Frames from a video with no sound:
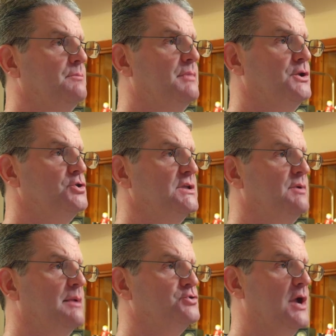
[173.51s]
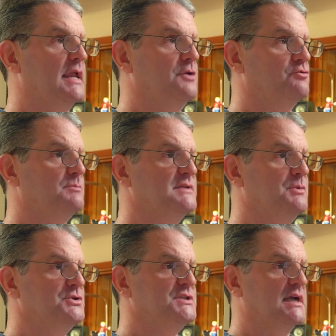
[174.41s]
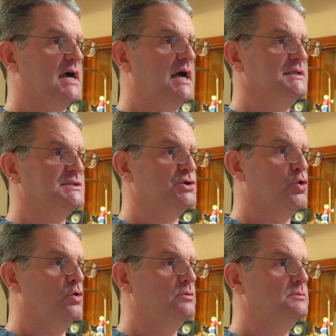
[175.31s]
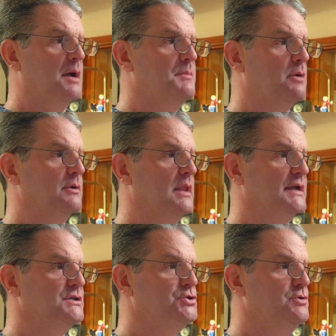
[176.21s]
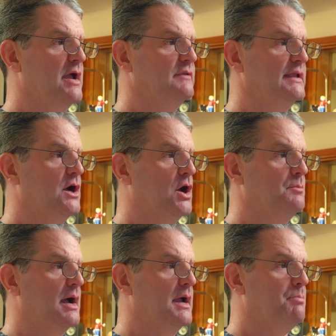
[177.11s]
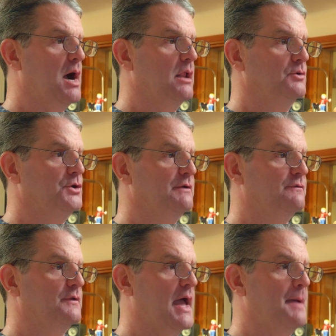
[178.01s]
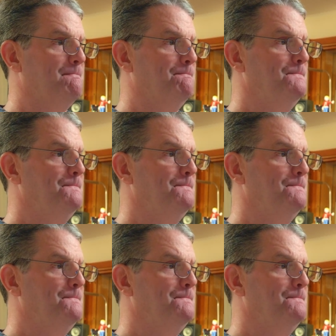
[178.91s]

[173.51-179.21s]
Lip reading: But usually when I'm tracking drums, I'm using the console. I'm not relying too heavily on my Apollo unit for that.